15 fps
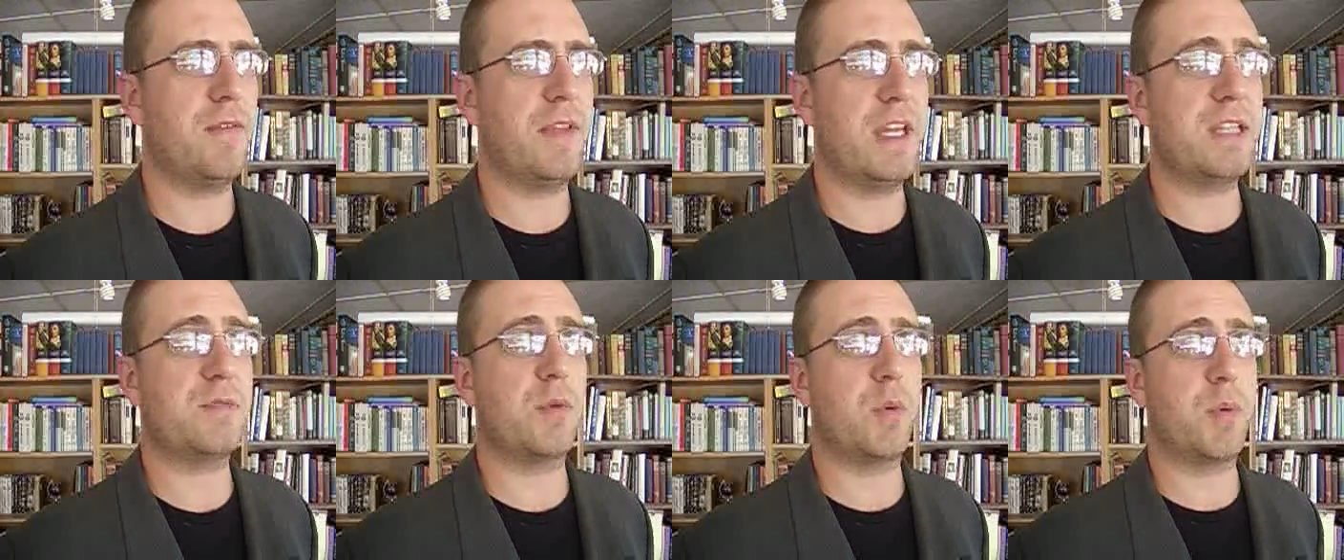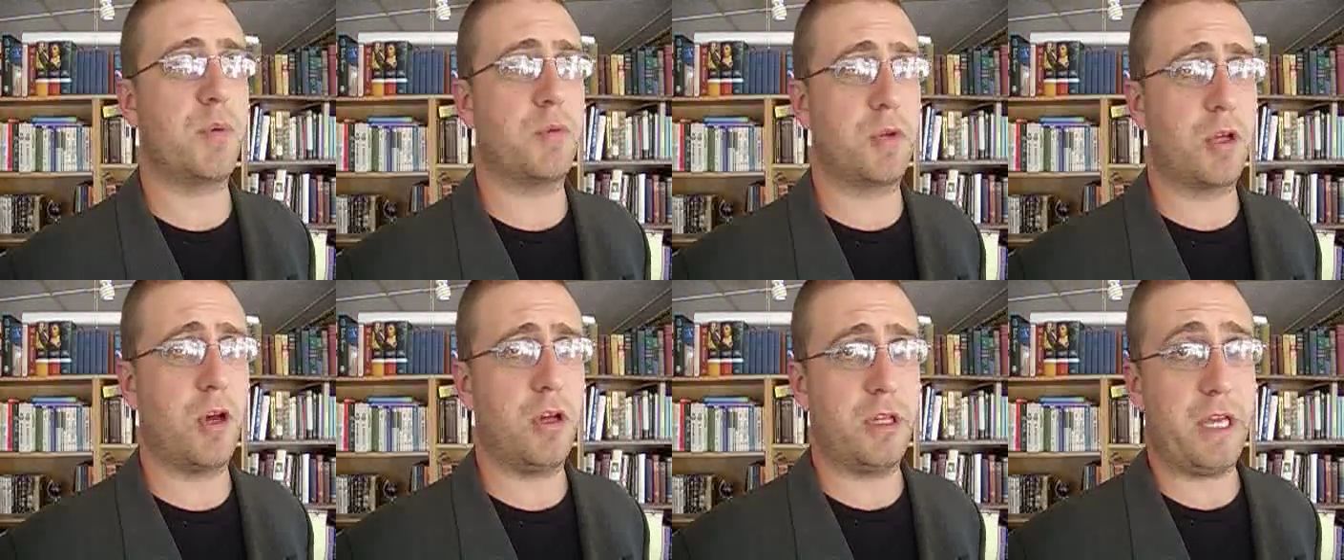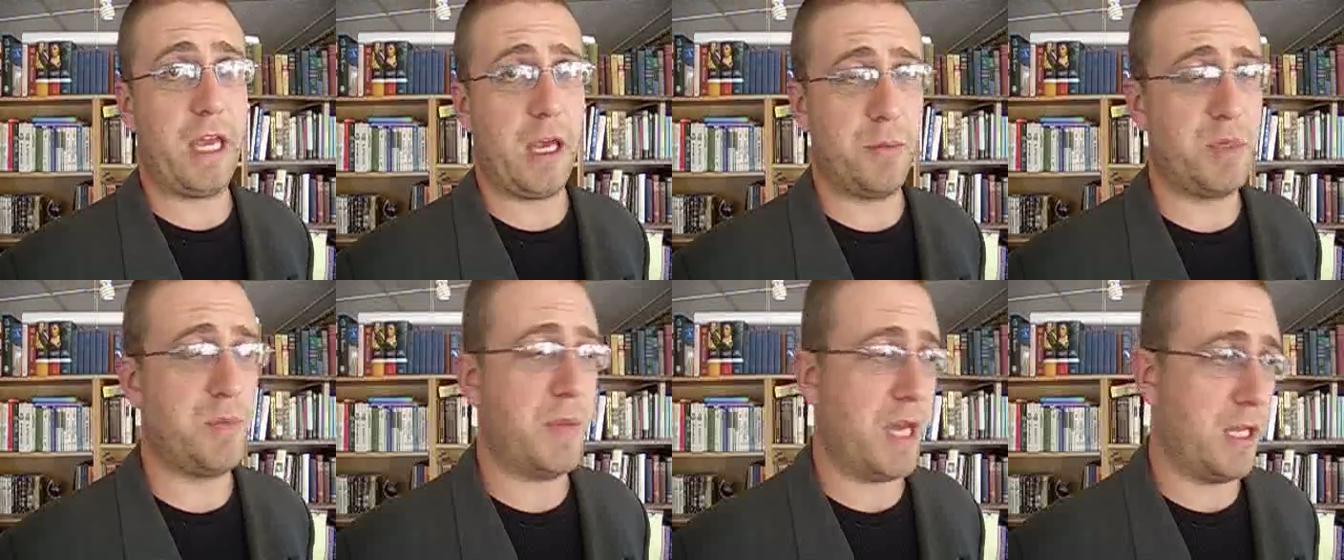That's what we would call a happy
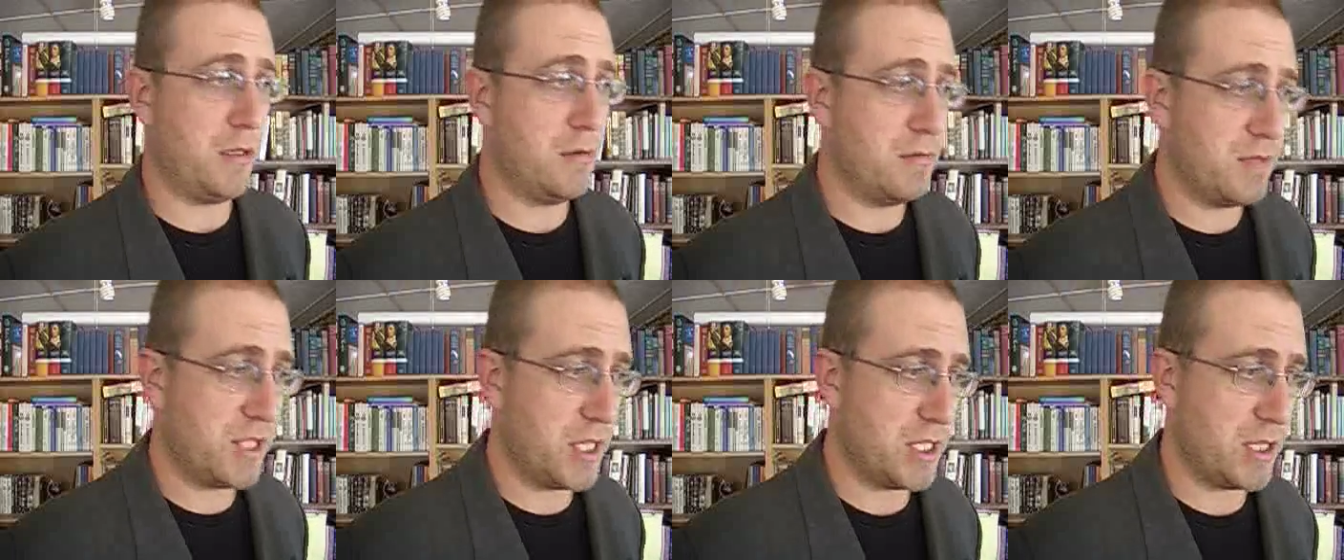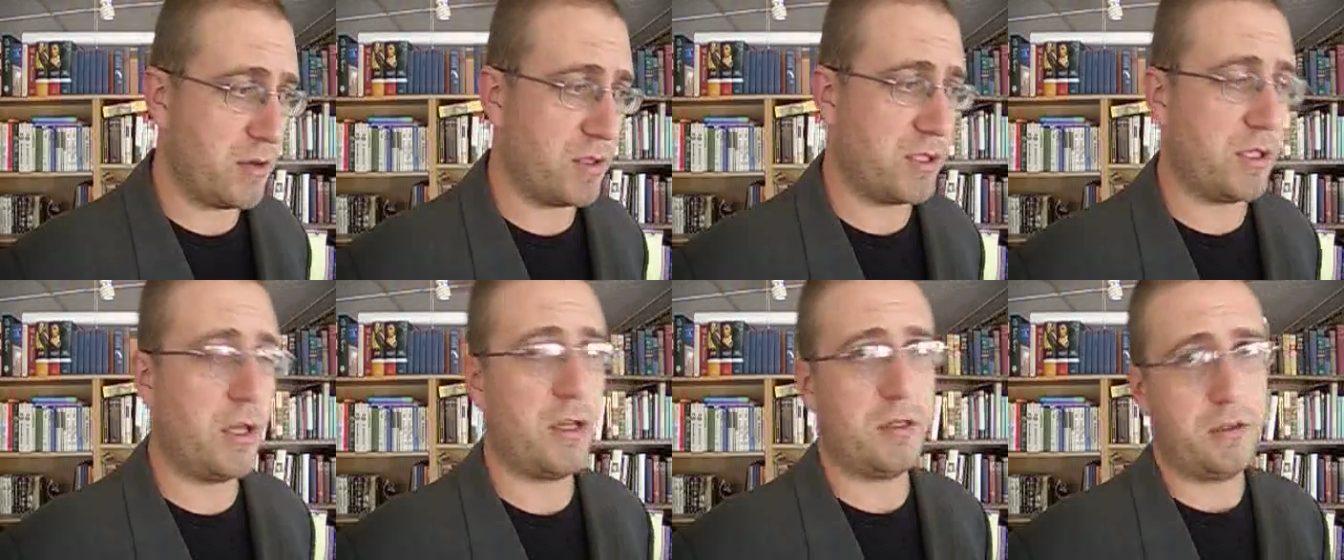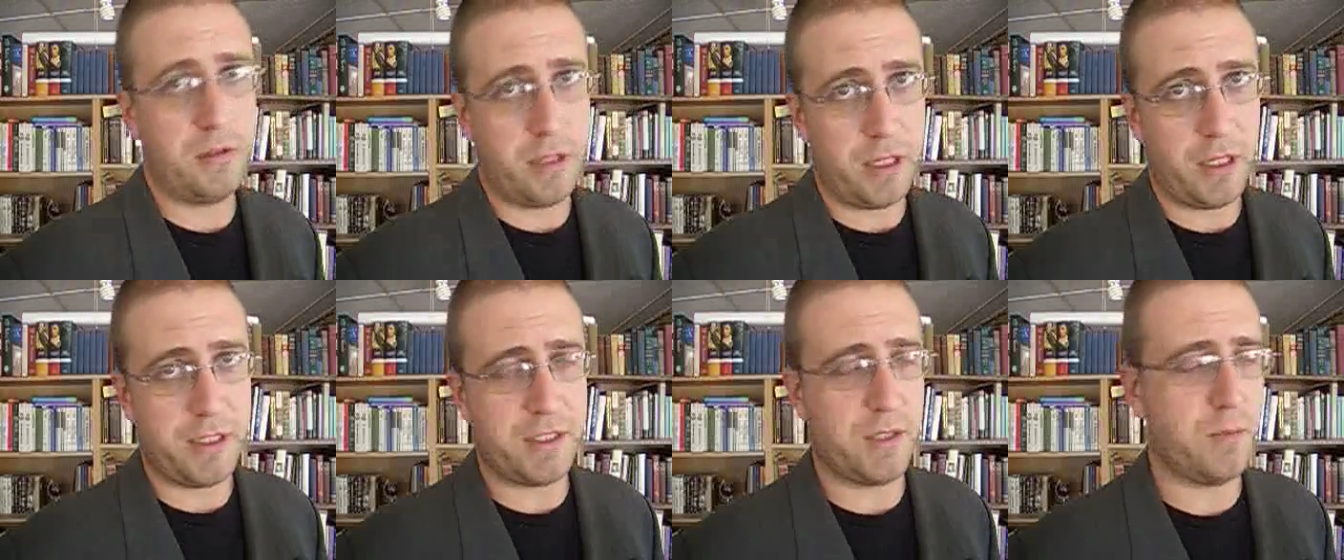man, says Aristotle. And I
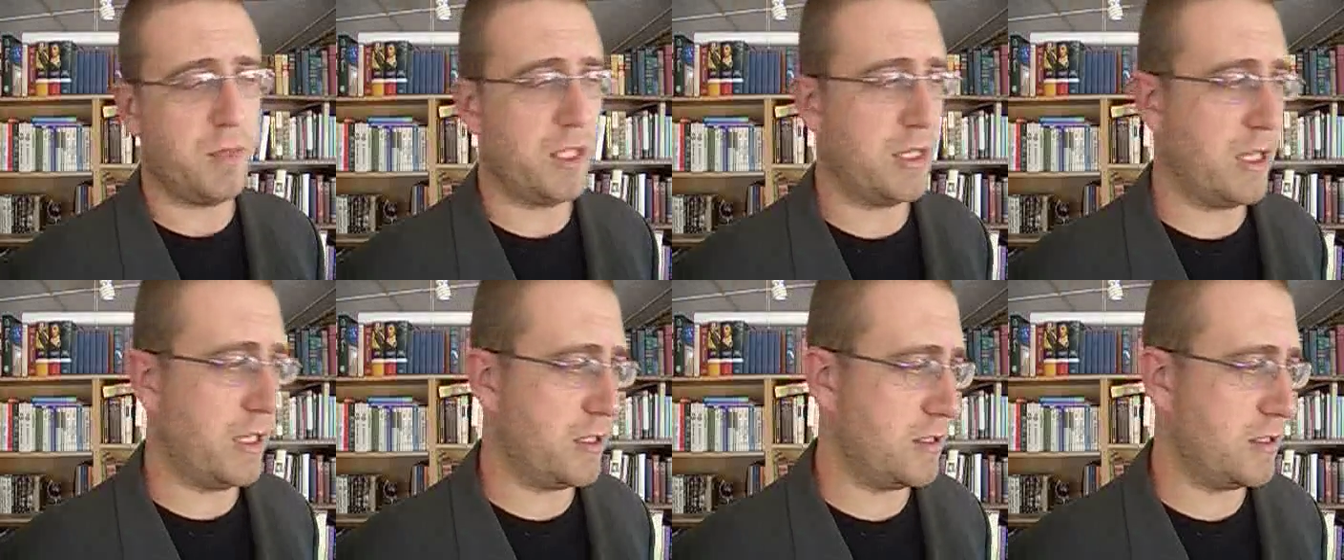submit that